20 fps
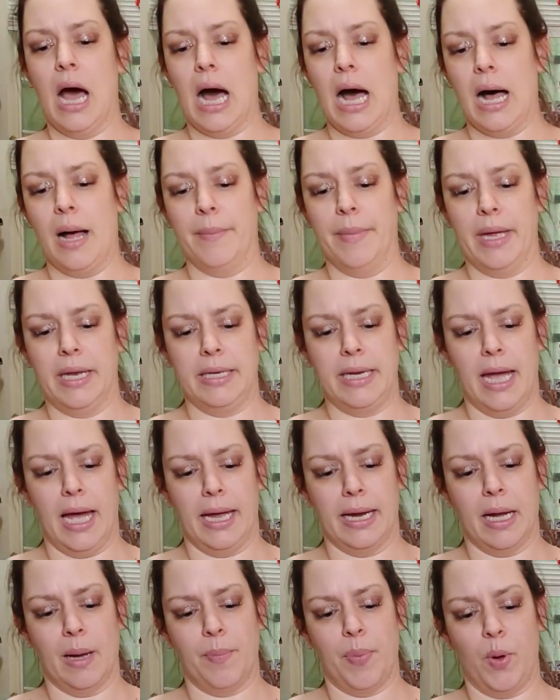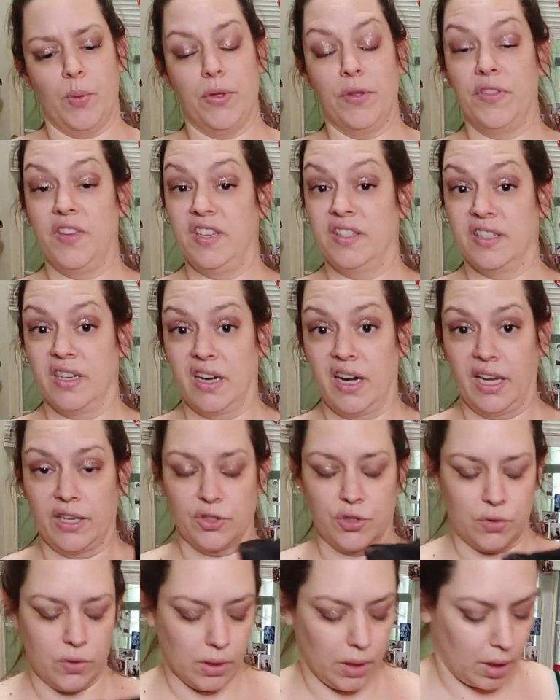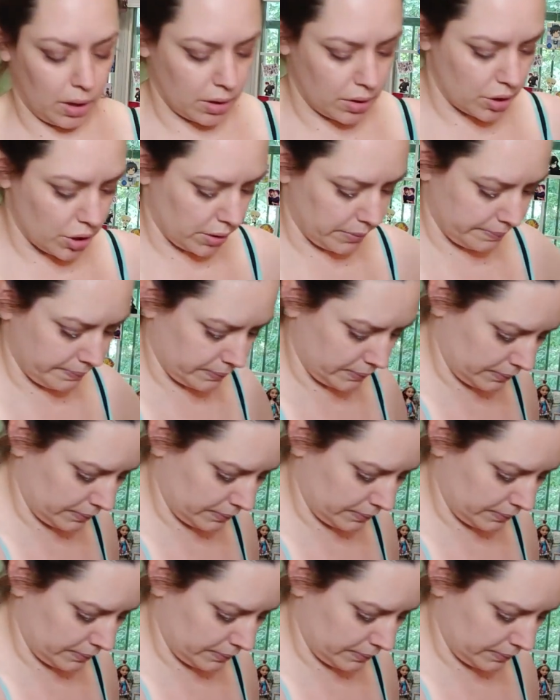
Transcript: And yeah, I got both of these in an extra large.